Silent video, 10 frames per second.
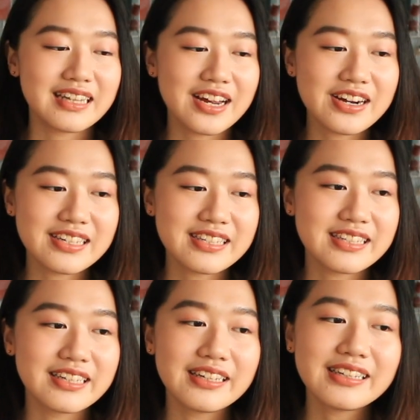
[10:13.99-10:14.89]
there is
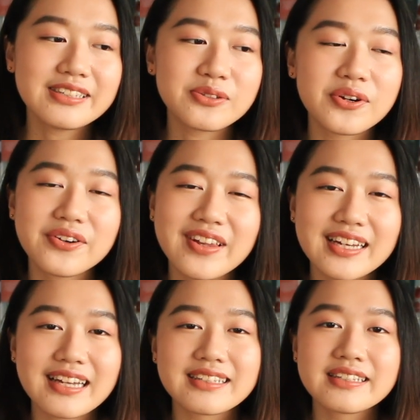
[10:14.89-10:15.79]
still sort of
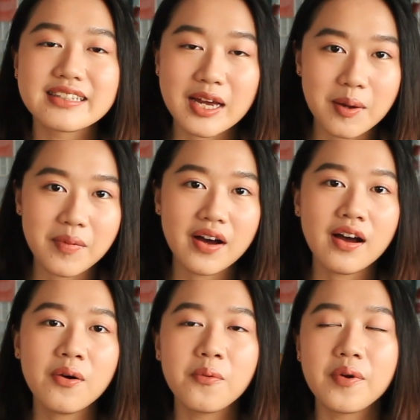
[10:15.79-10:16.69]
like that
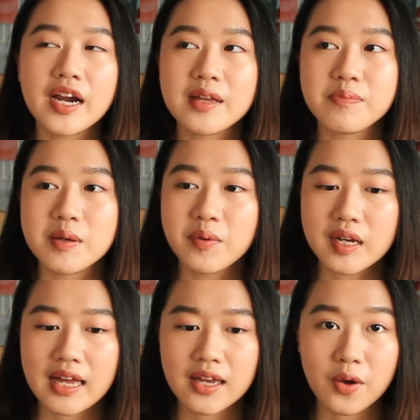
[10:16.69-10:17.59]
stigma wherein people
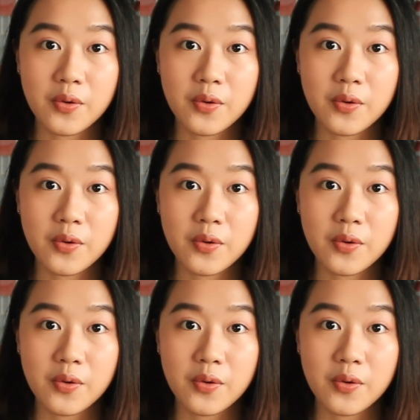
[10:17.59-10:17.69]
are like,